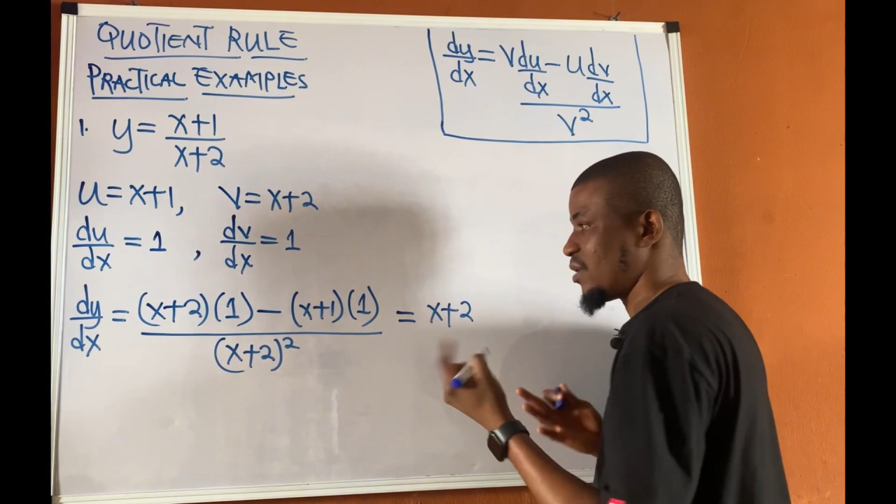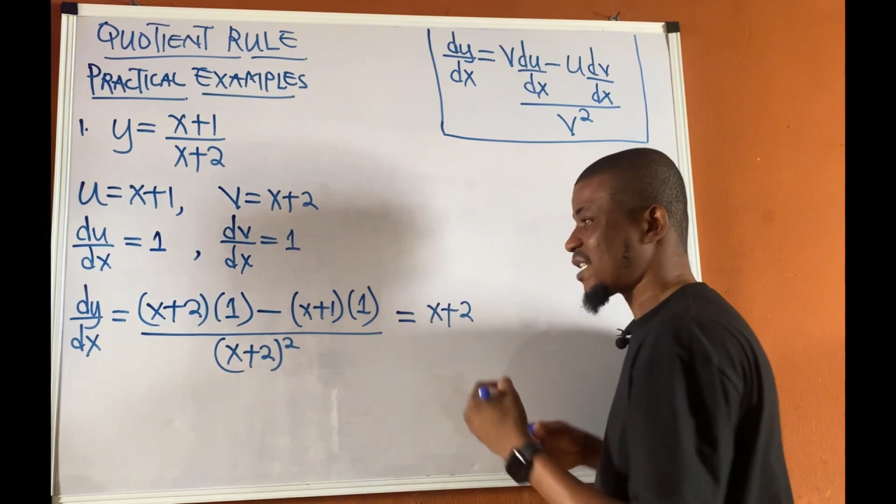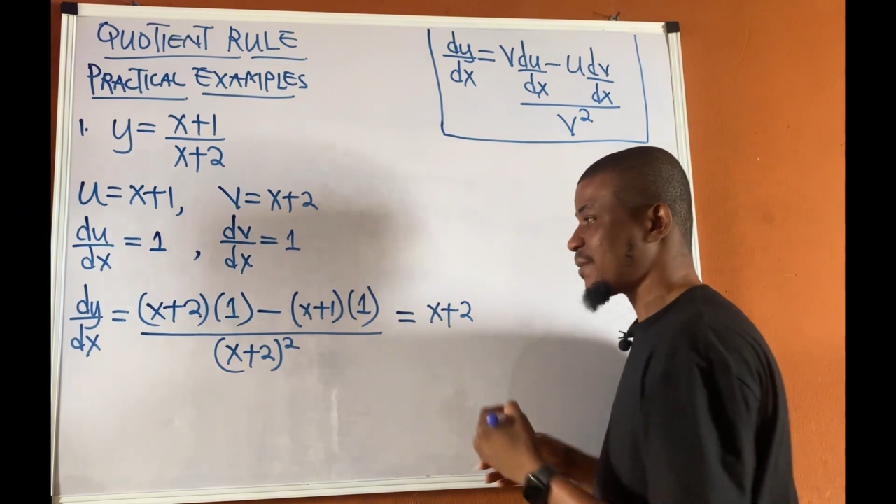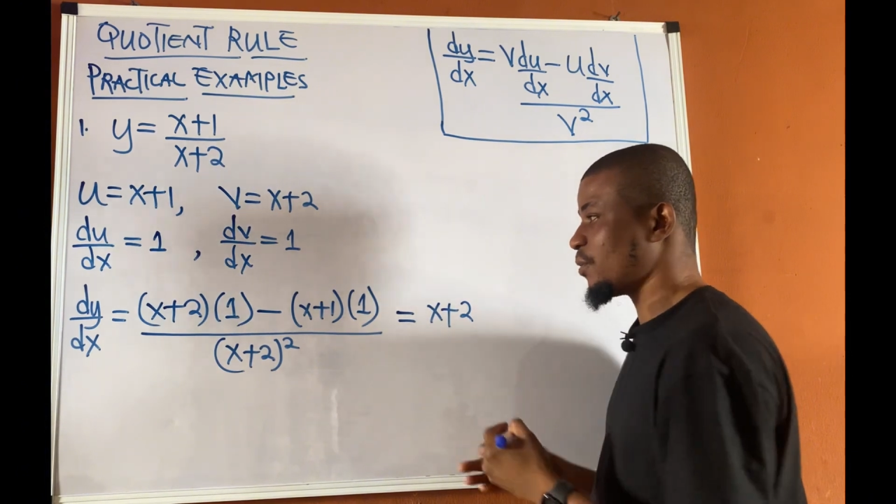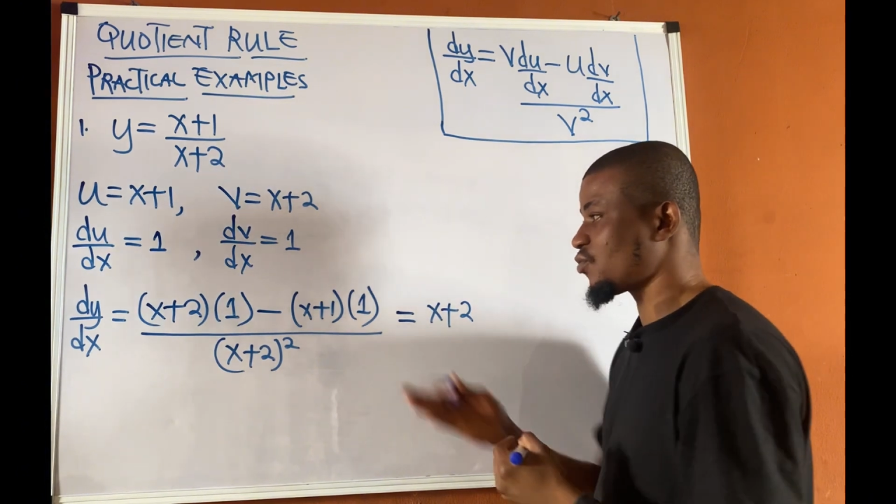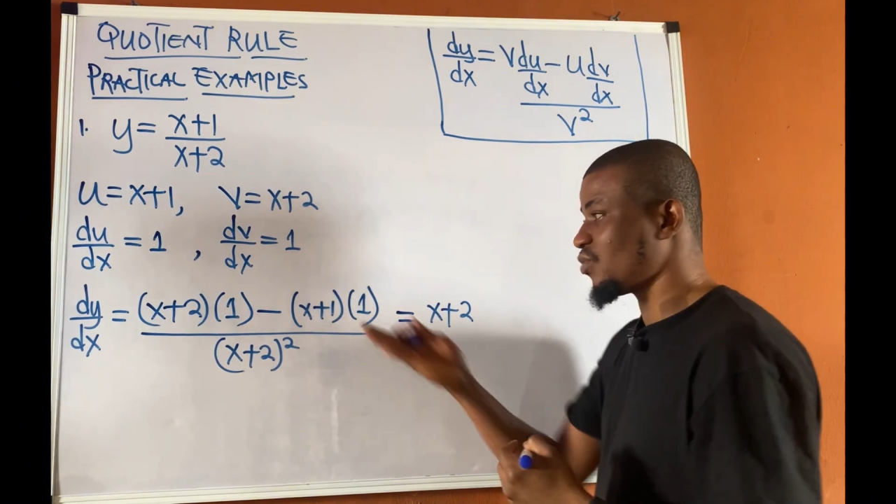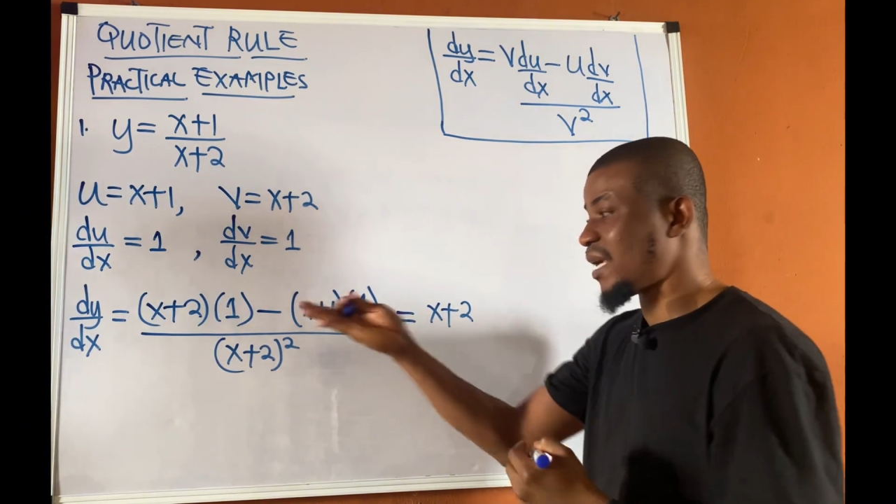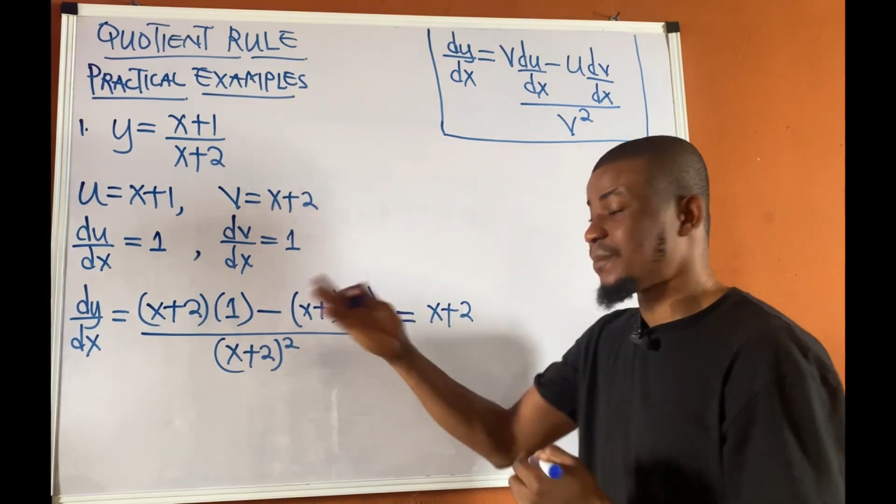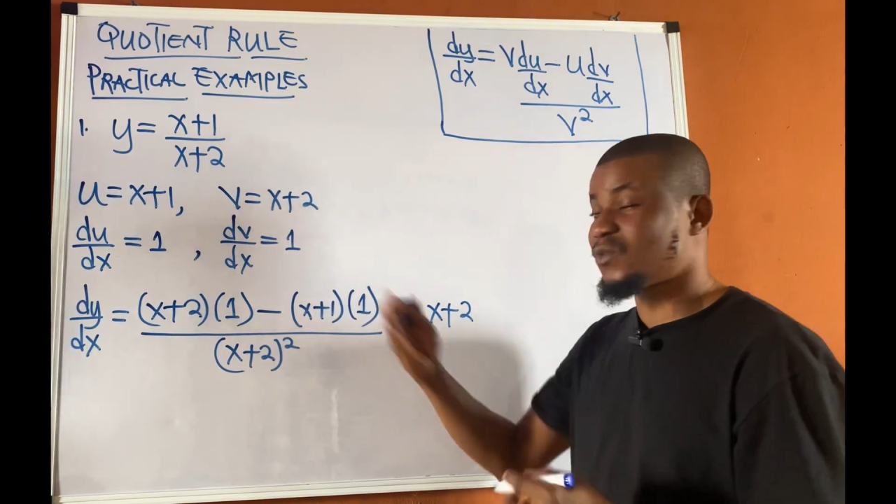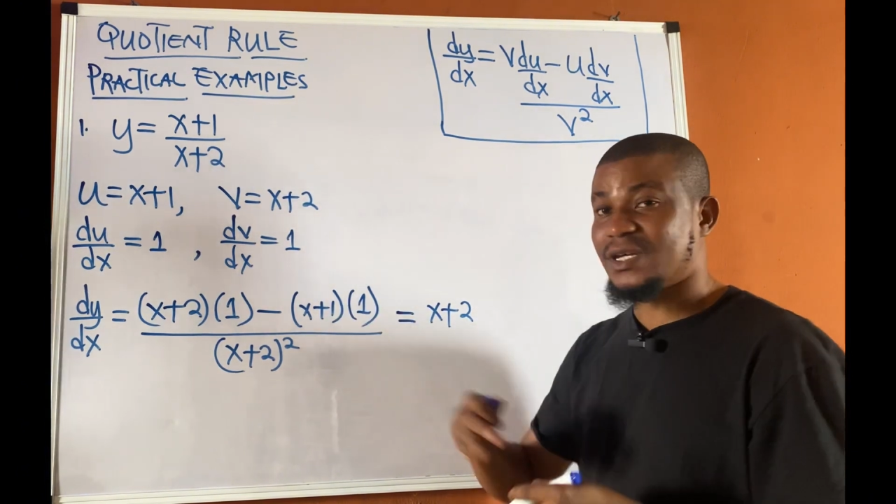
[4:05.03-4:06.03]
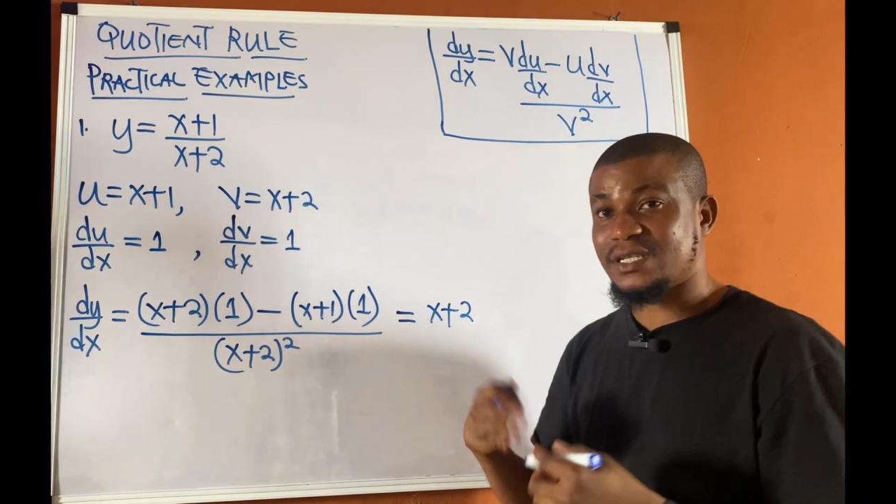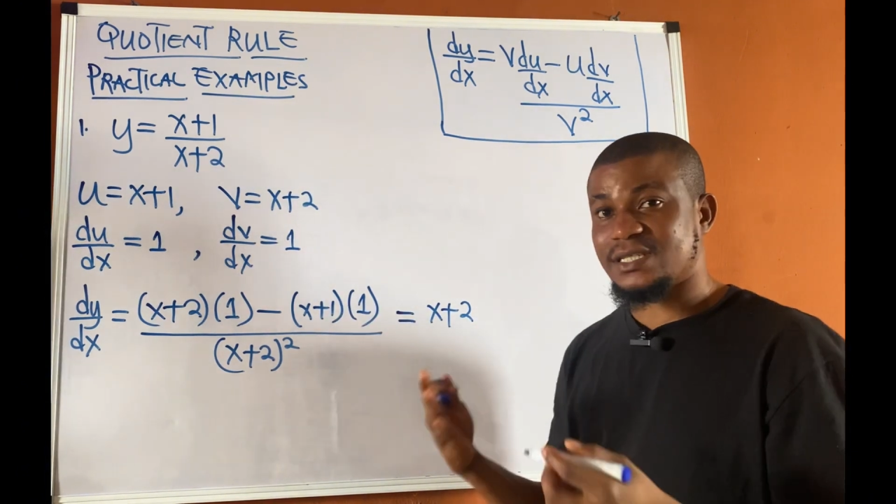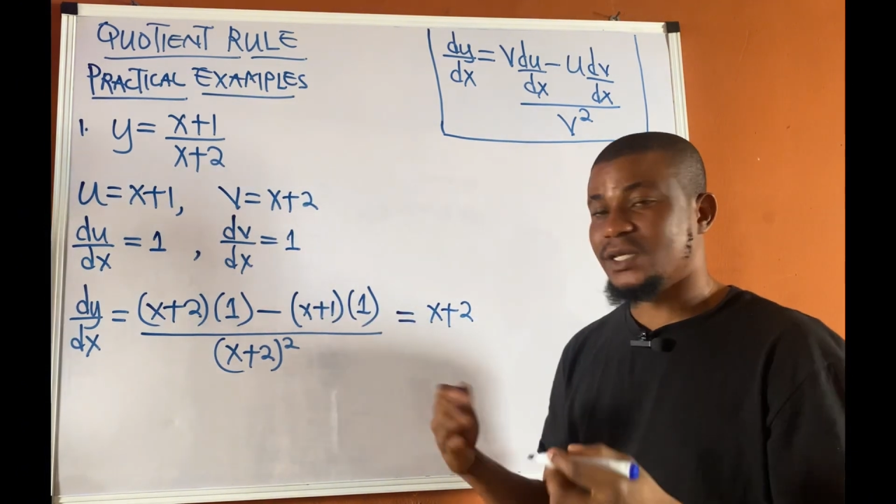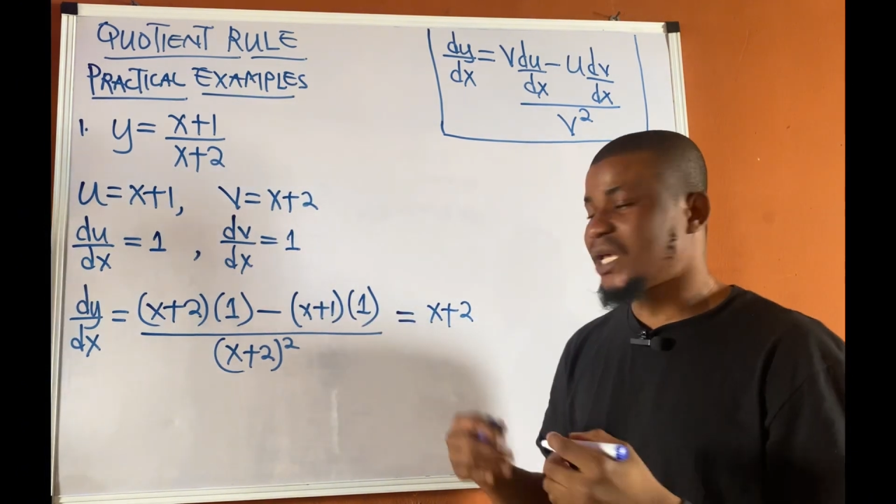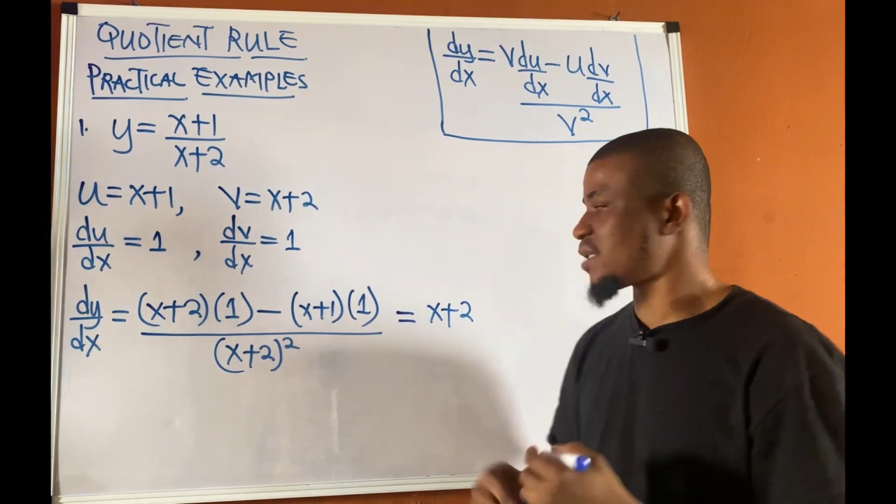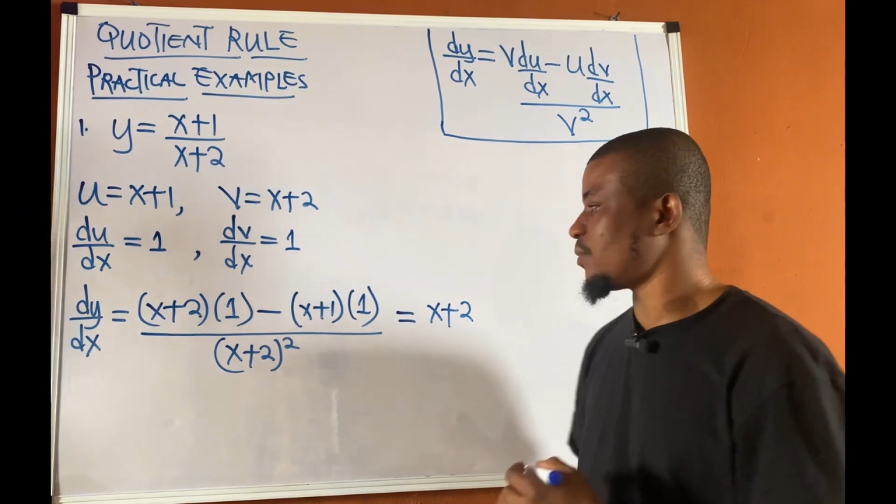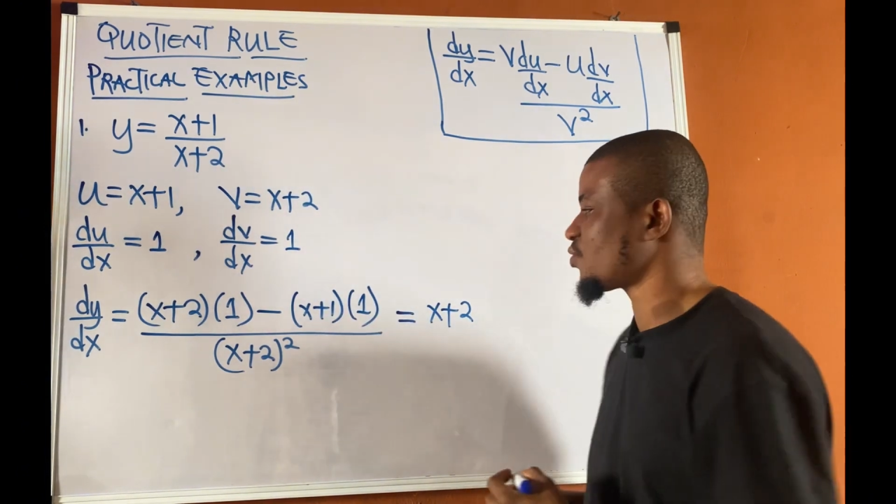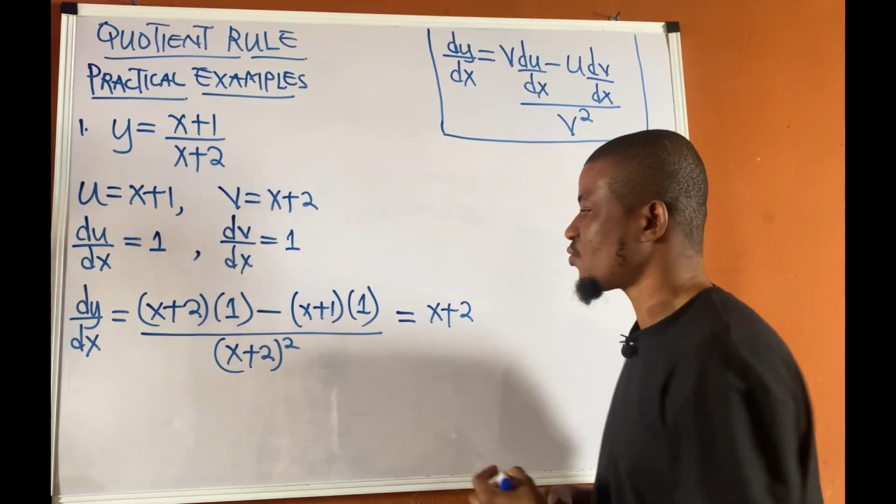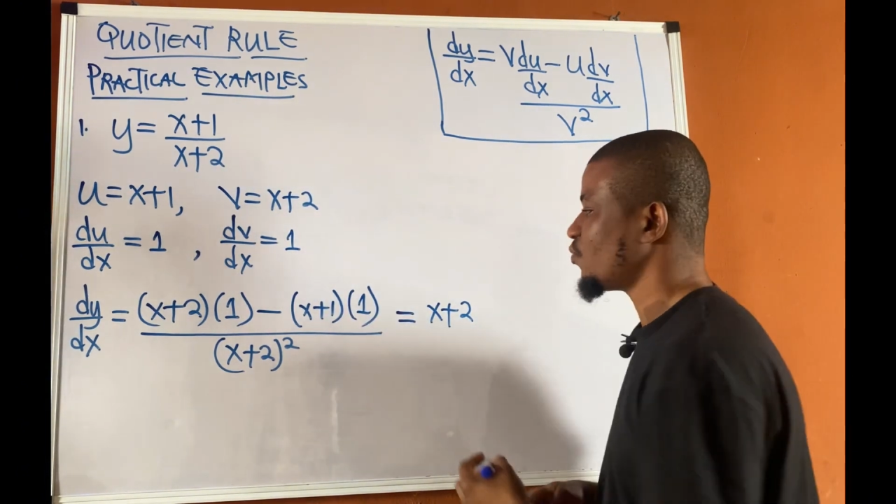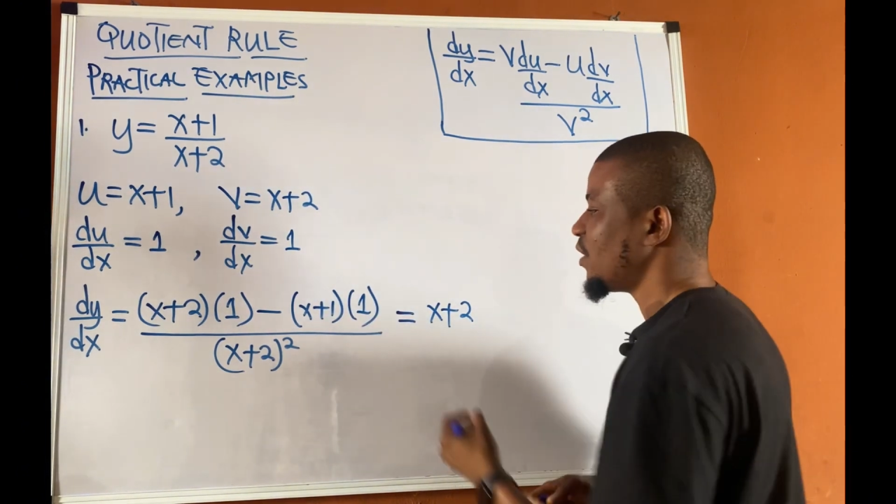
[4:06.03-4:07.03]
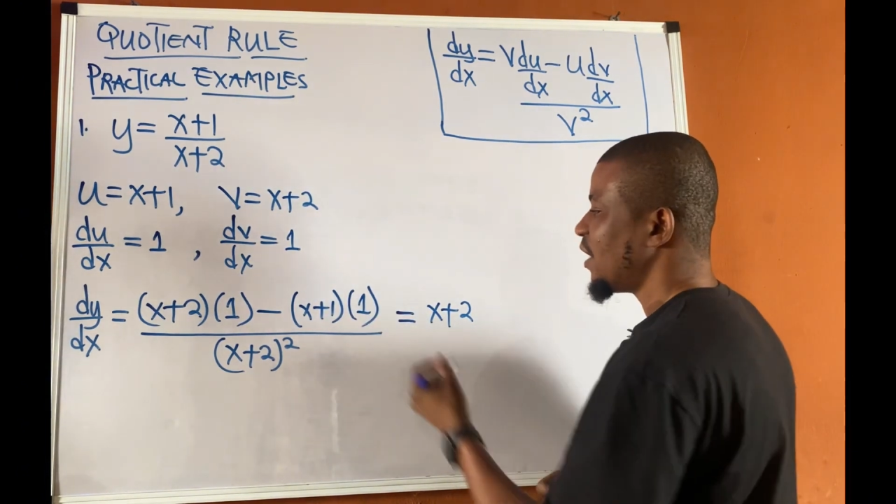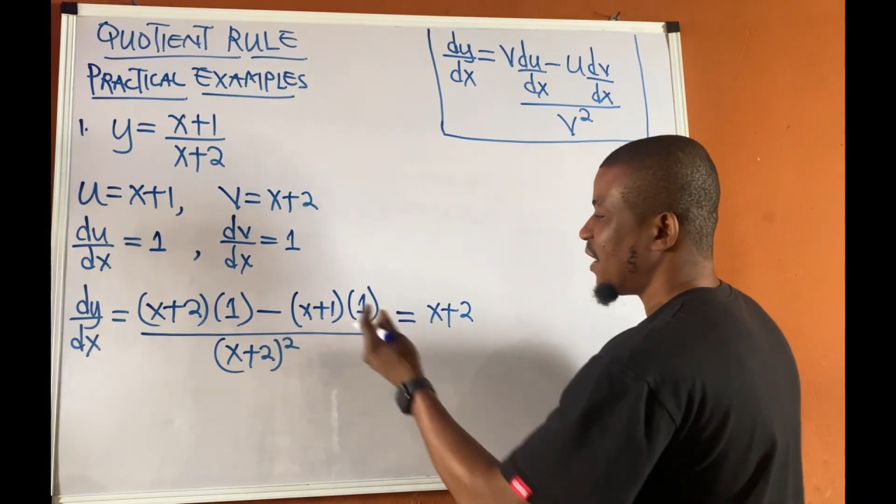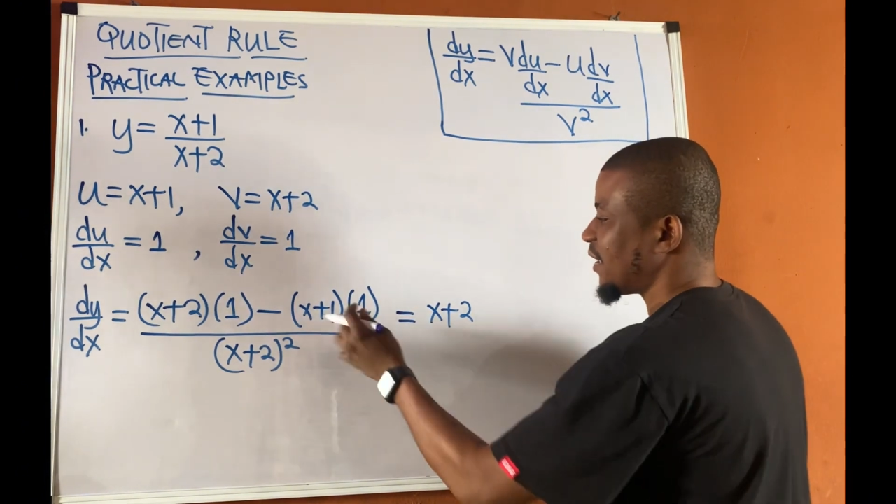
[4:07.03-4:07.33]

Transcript: X plus 2 times 1 is still x plus 2.